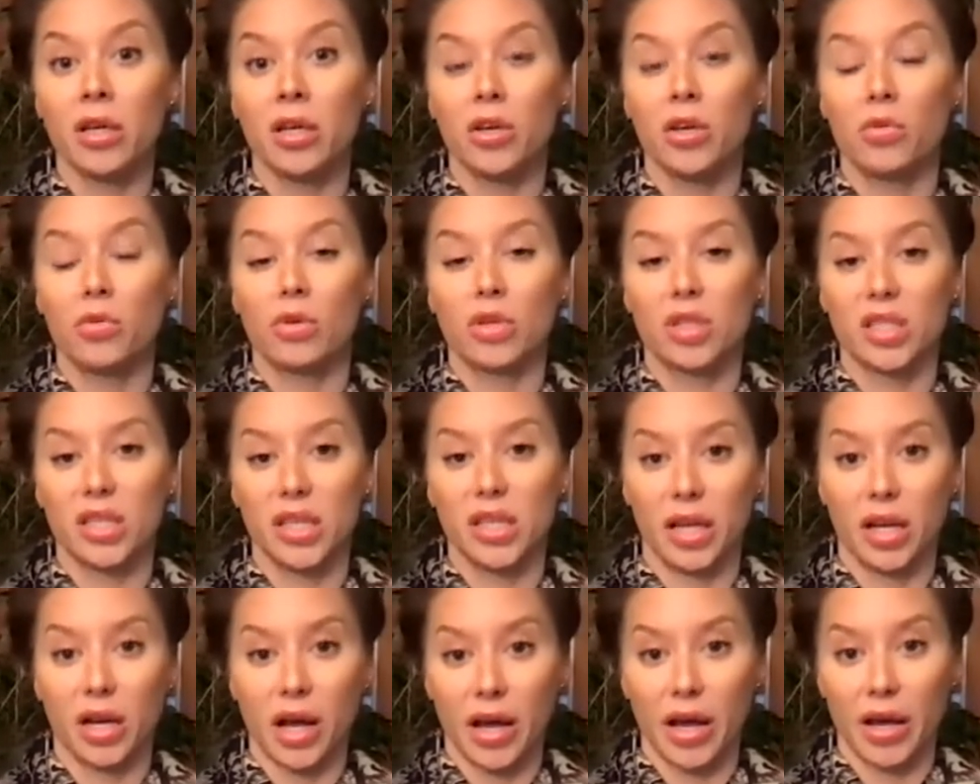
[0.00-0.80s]
you will
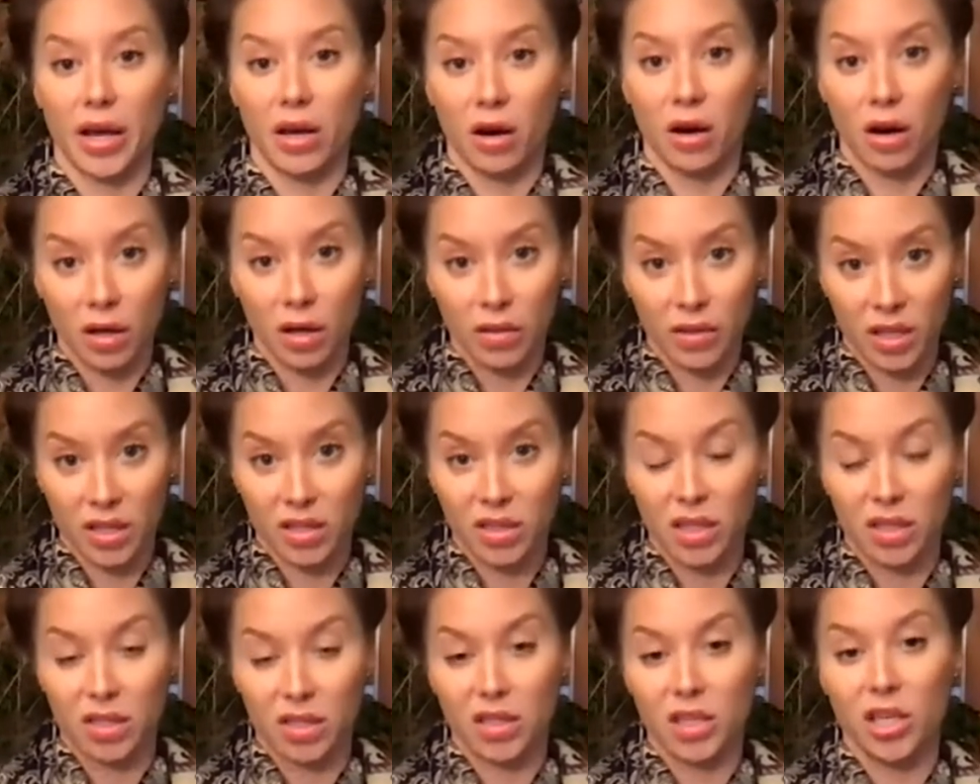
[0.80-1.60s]
see an icon that
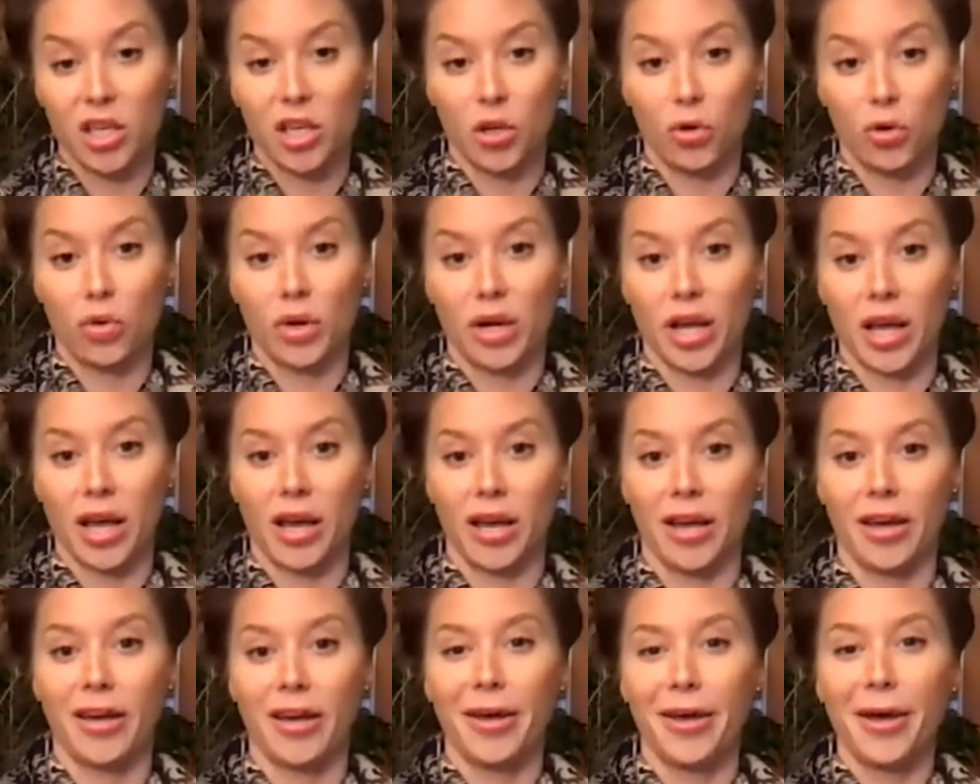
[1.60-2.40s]
says
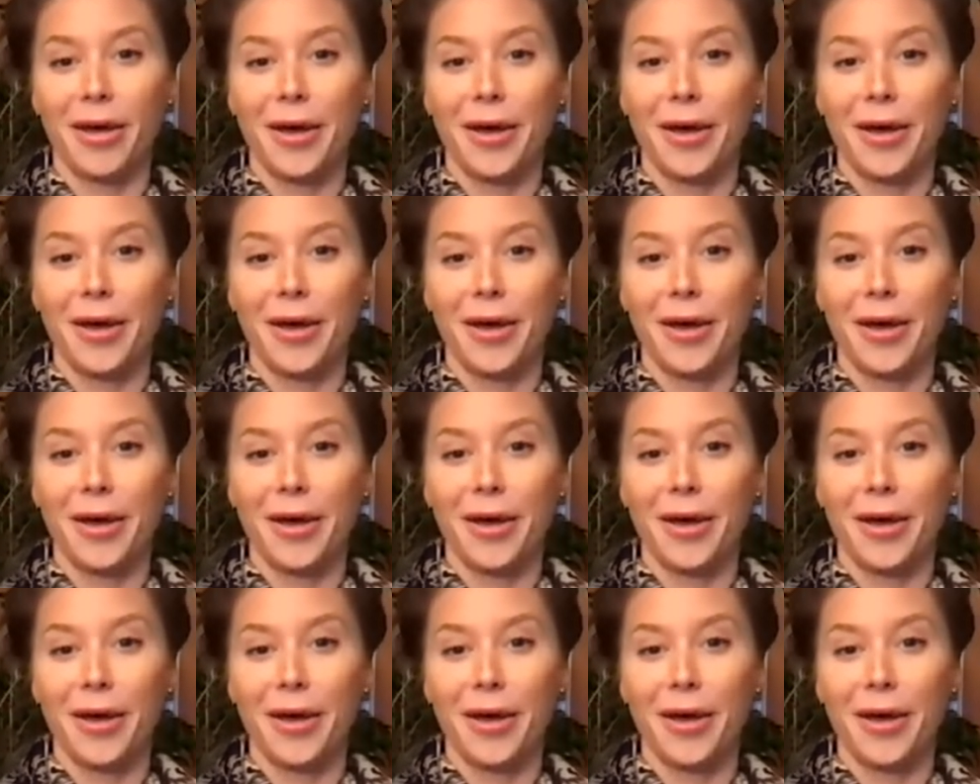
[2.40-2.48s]
Q&A.